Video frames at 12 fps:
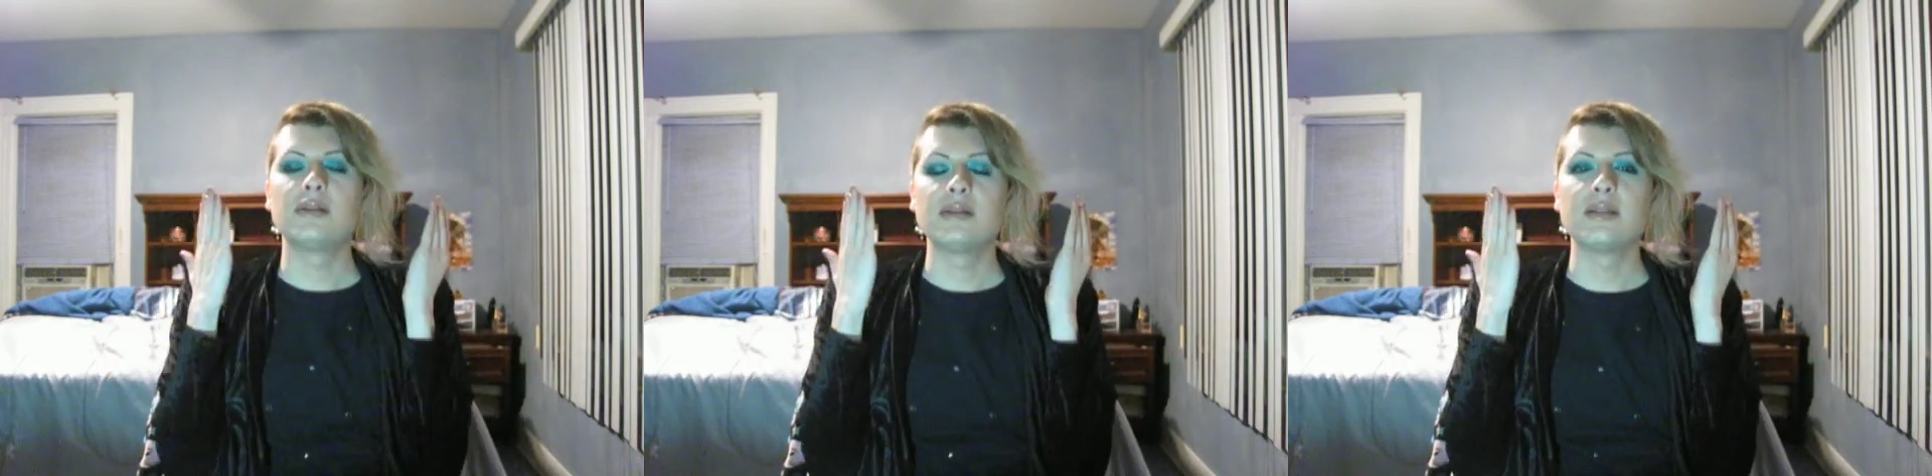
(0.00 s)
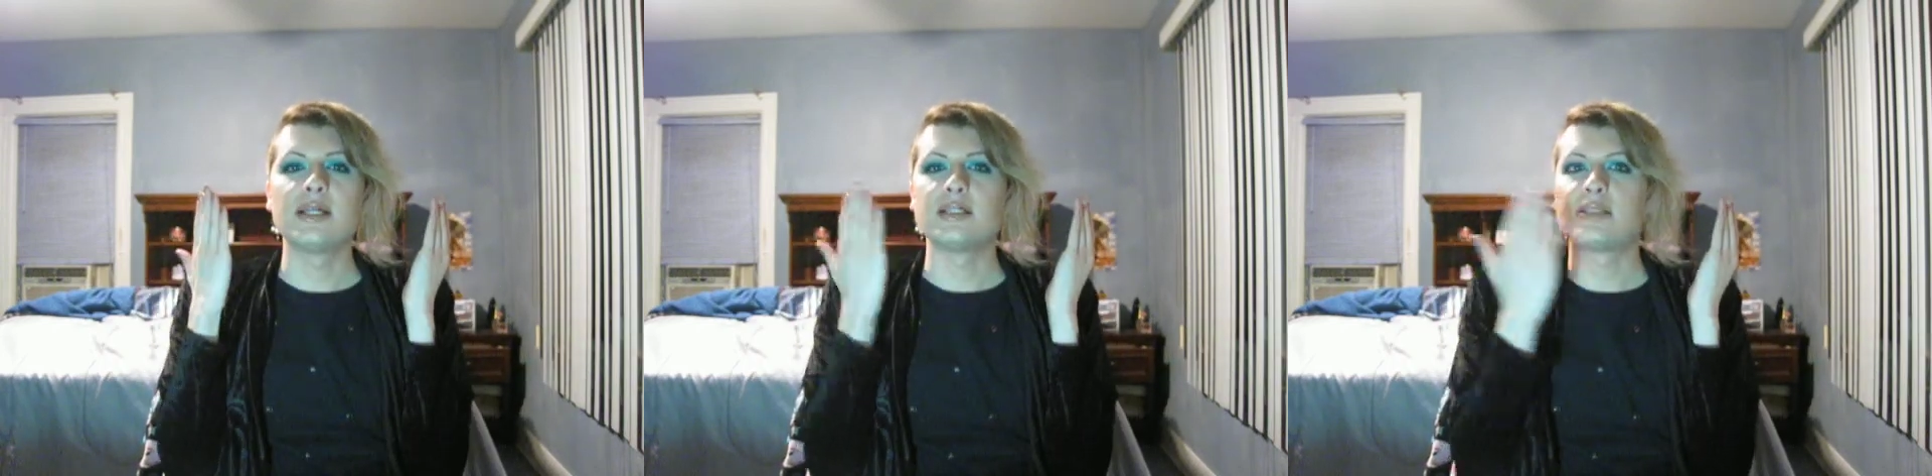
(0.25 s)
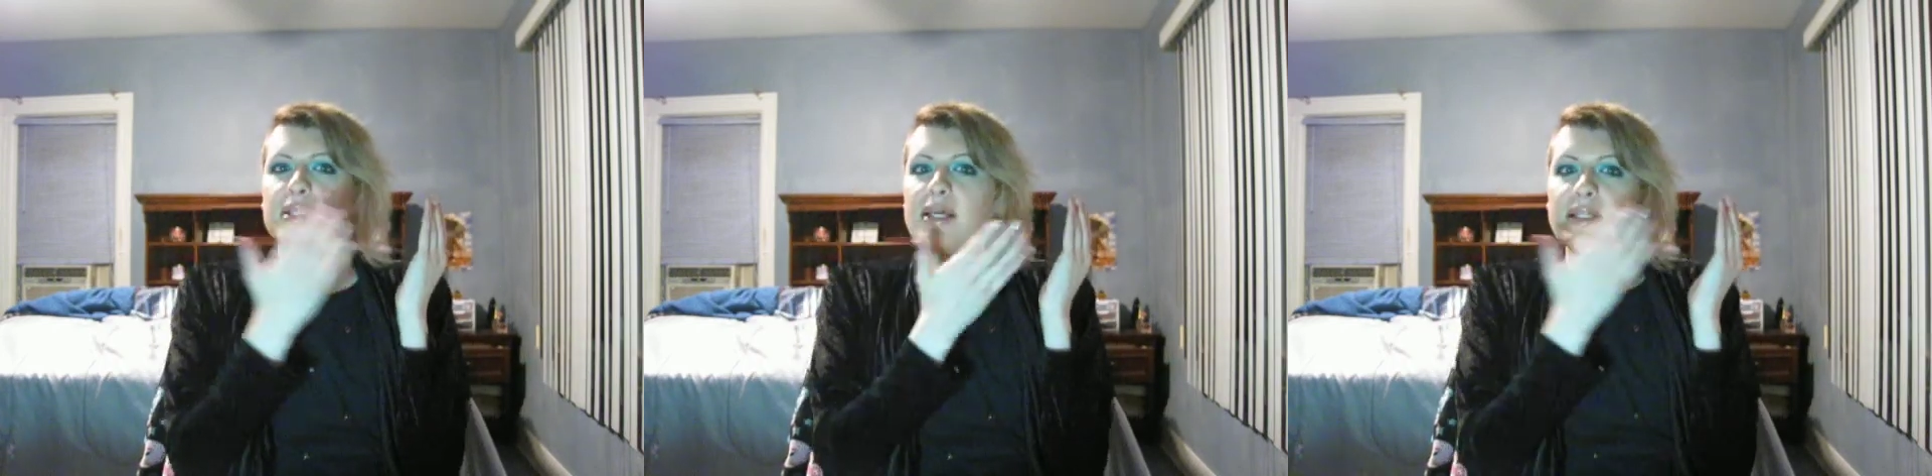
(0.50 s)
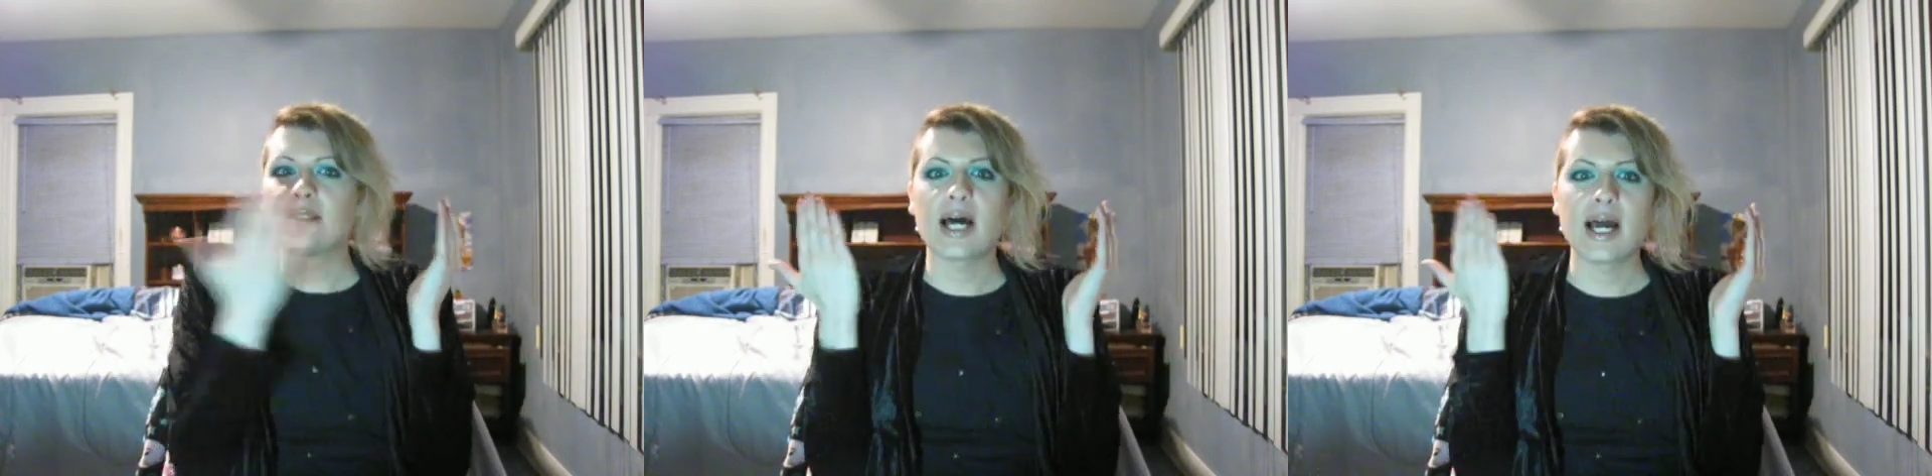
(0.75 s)
this
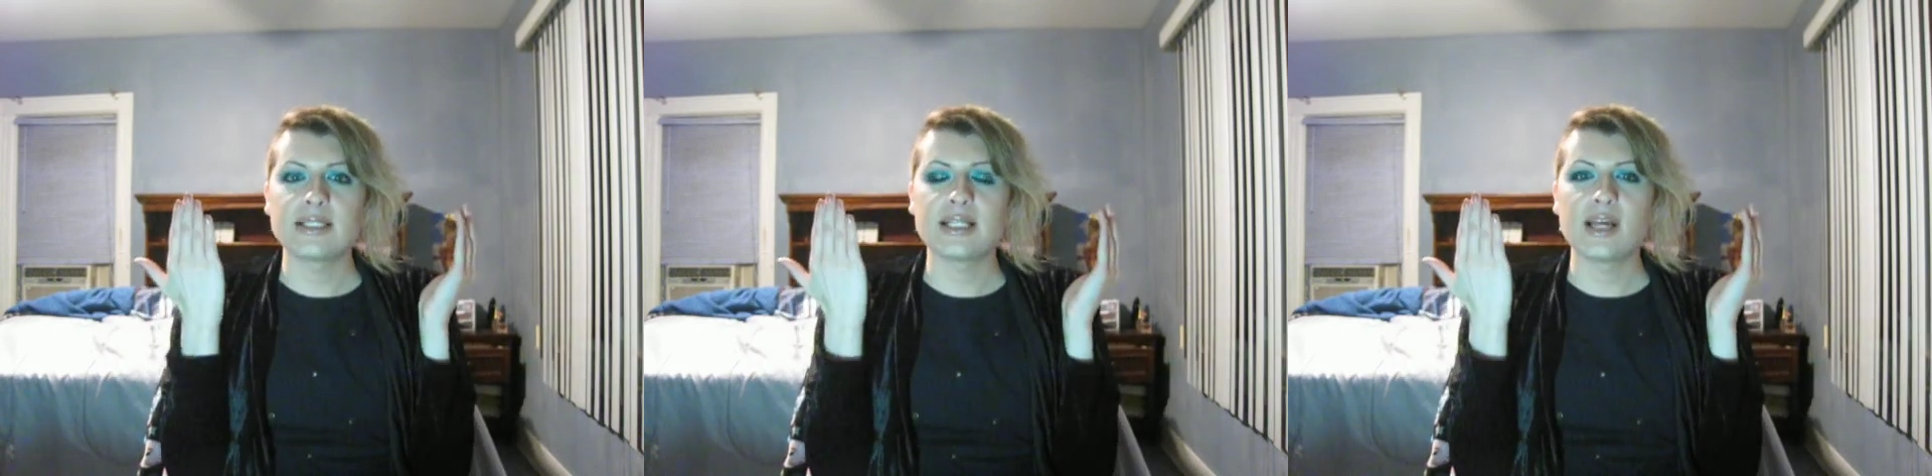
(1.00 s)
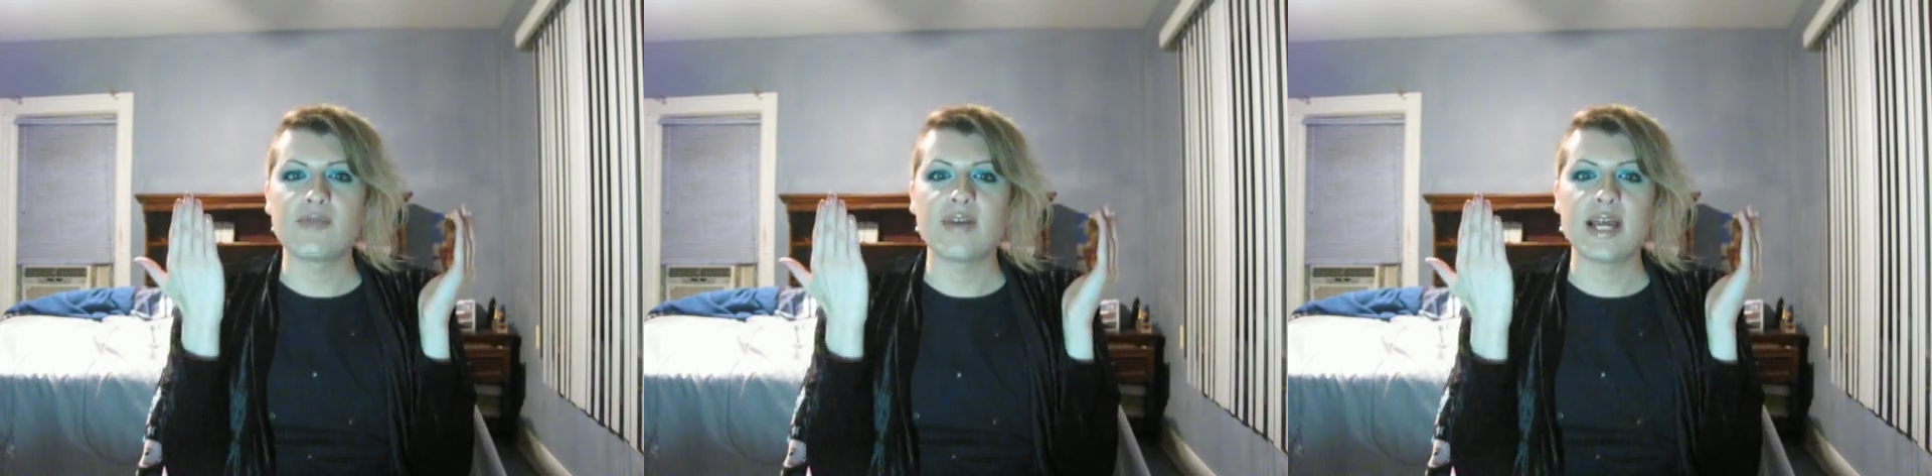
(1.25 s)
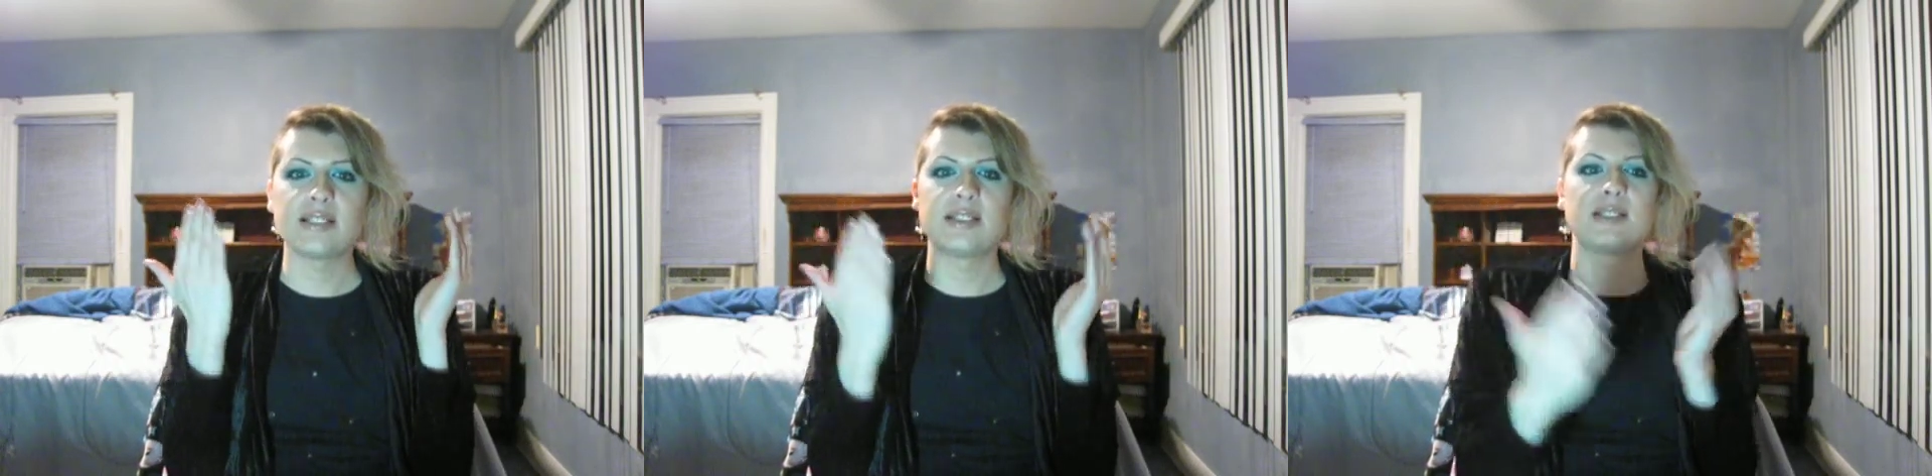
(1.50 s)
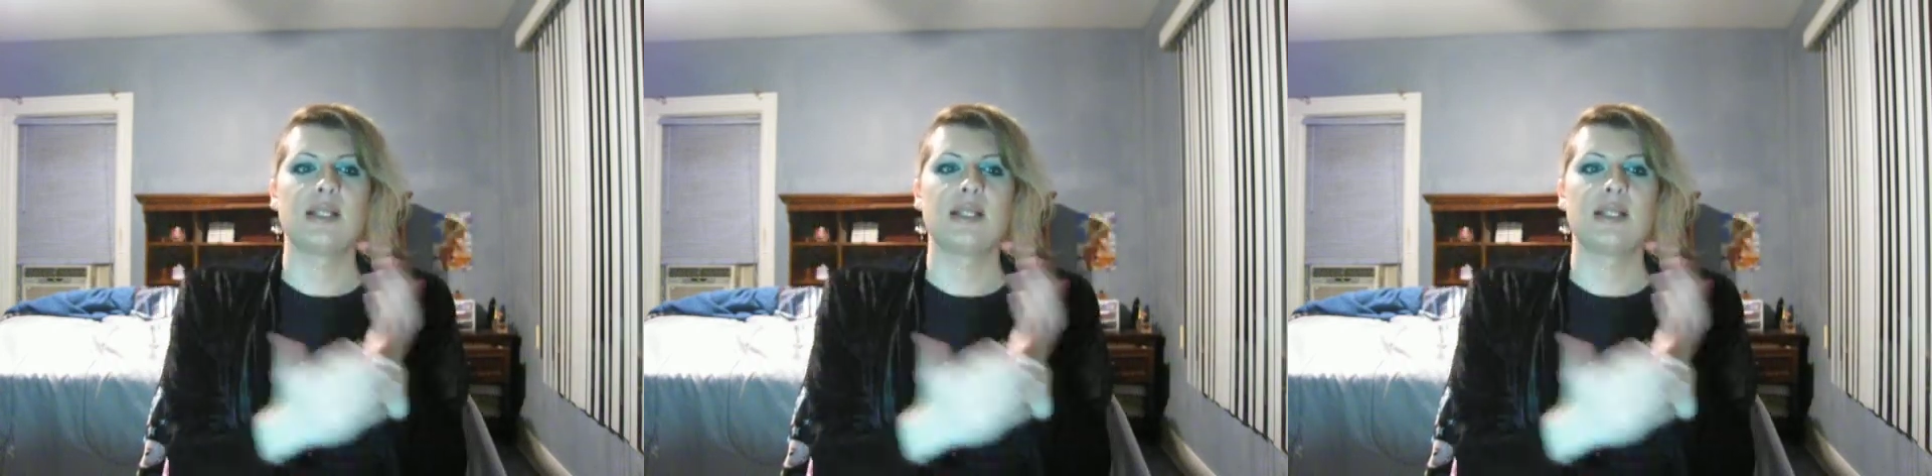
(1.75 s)
thing tied to their faces,